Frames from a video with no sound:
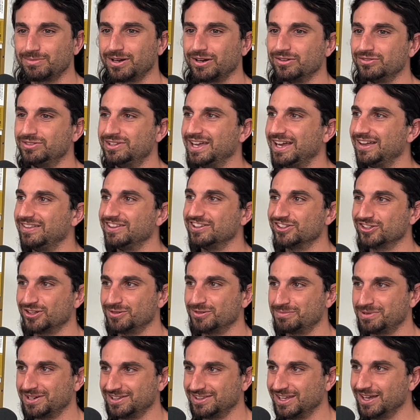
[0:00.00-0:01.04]
about dating
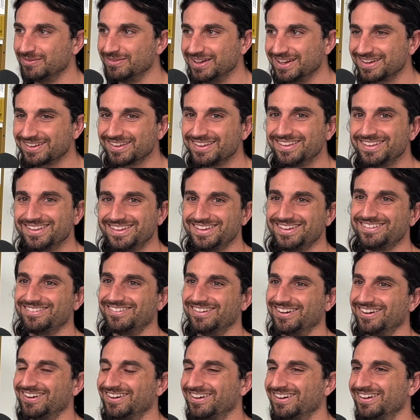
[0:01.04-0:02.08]
during the pandemic,
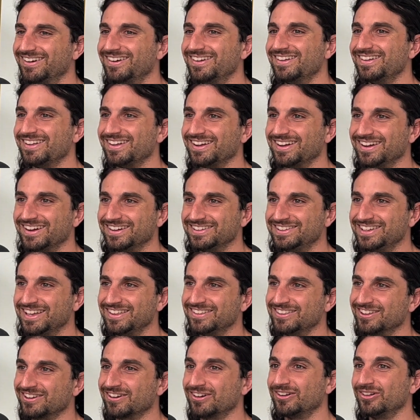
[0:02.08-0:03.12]
where I
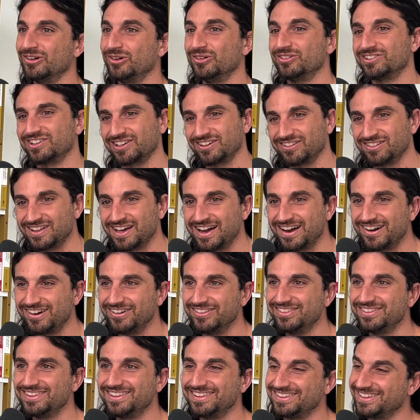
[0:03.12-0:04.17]
dated the girl who was a
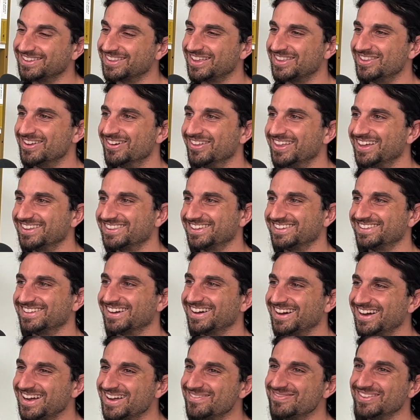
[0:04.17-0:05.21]
clown. Didn't I know that at the
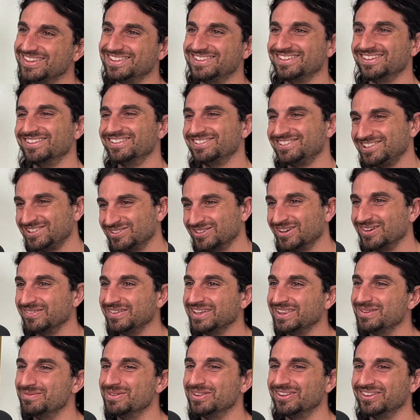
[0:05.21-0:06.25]
time until she told me
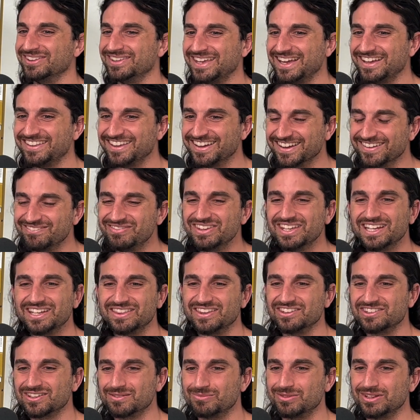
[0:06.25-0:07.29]
in the middle of dating. And
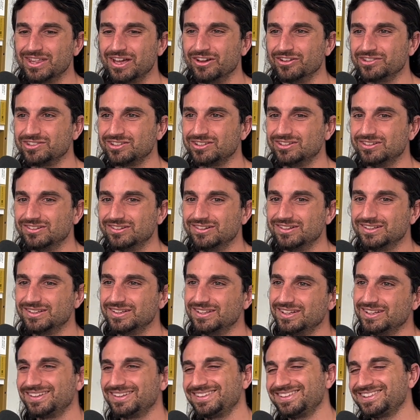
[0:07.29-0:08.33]
then someone else who
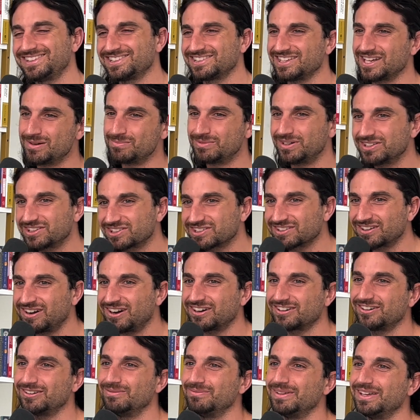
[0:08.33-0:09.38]
somewhat
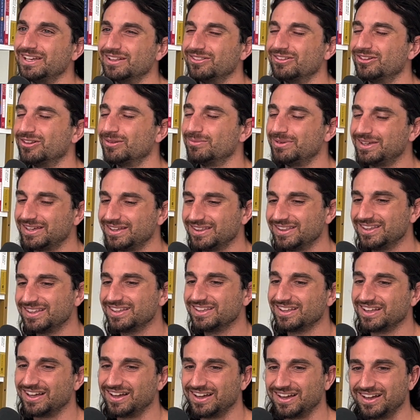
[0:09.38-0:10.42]
stalkered me a little bit.
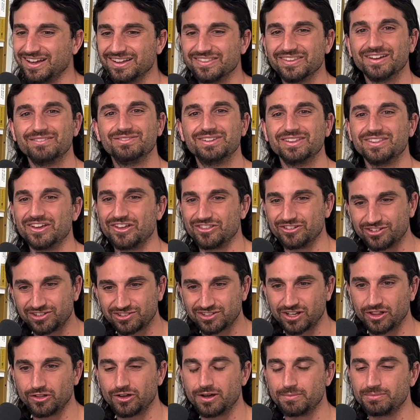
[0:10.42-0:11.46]
Uh, and I've done other
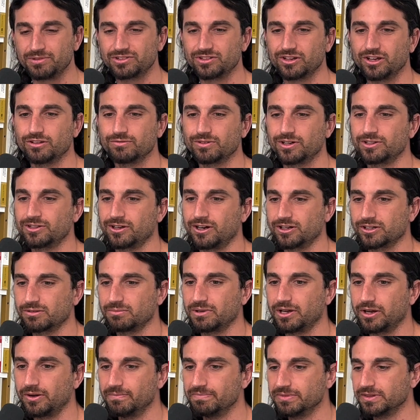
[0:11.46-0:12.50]
solo episodes where I talked
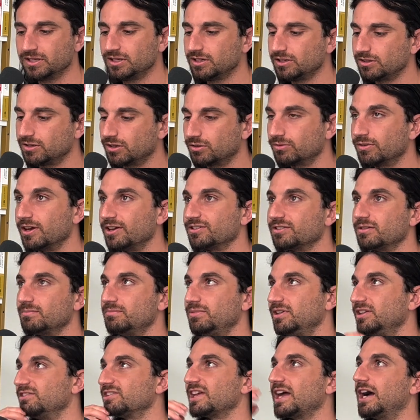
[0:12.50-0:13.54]
about, you know, Rest in
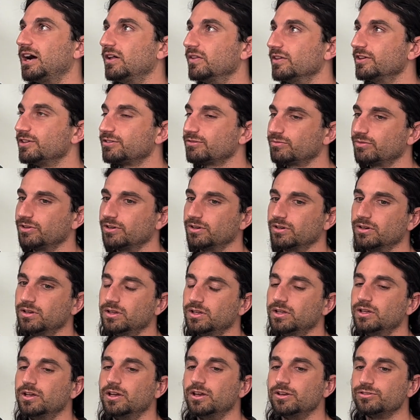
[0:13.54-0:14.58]
Peace Alice, where
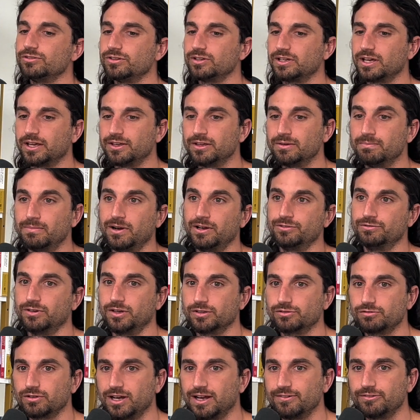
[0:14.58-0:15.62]
she got hit by a
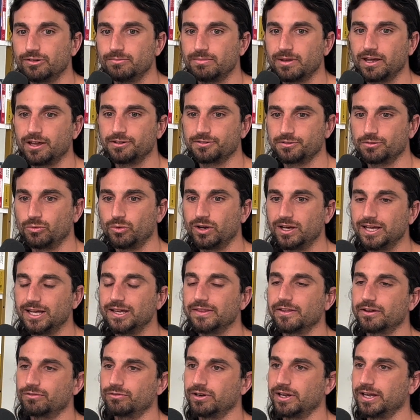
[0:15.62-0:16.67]
drunk driver and passed away,
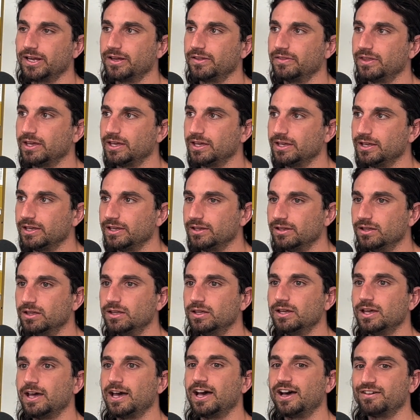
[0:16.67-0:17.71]
and I ran a
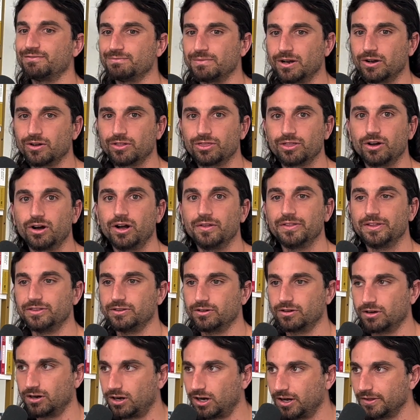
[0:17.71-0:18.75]
half marathon in
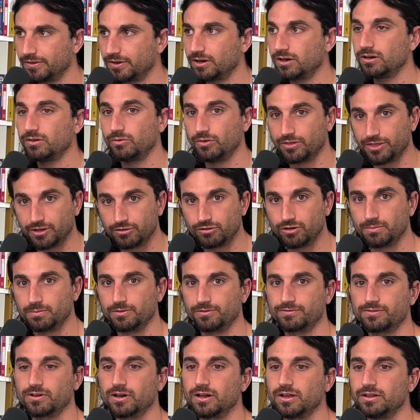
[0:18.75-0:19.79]
her honor with a group
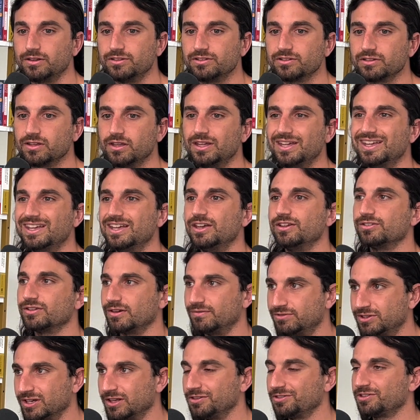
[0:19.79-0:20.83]
of friends. So
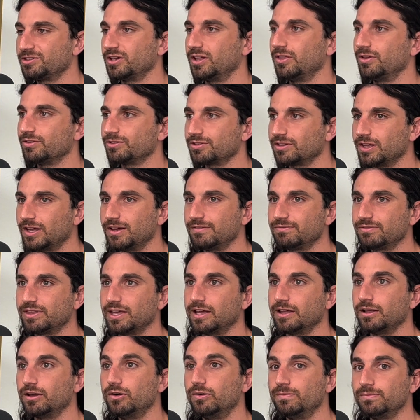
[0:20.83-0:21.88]
I've done solo stuff
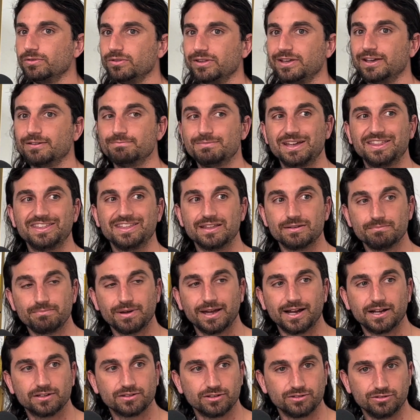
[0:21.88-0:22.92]
that hopefully have made an
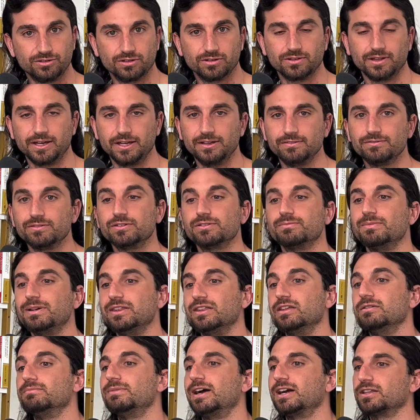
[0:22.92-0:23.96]
impact in your life. It's made
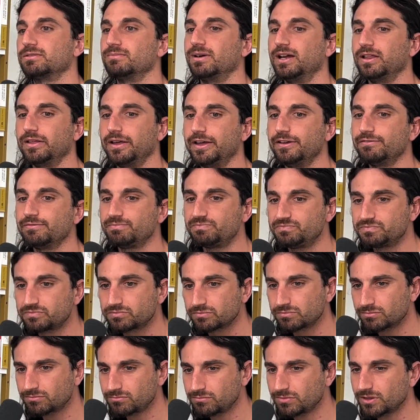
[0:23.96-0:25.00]
an impact in my life.
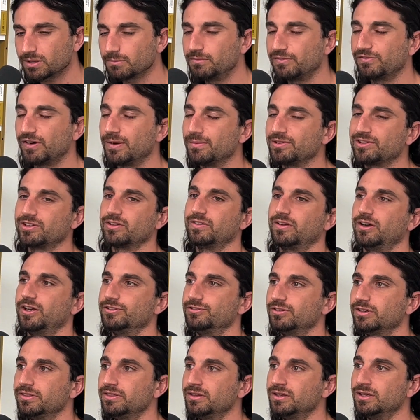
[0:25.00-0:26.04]
But for episode
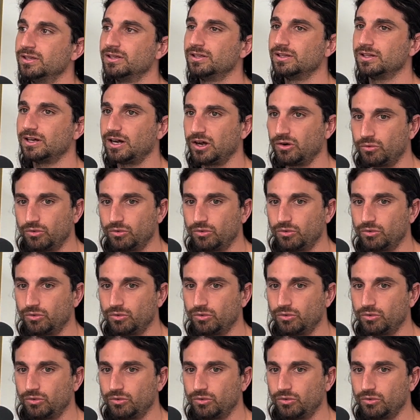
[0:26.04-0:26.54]
100, I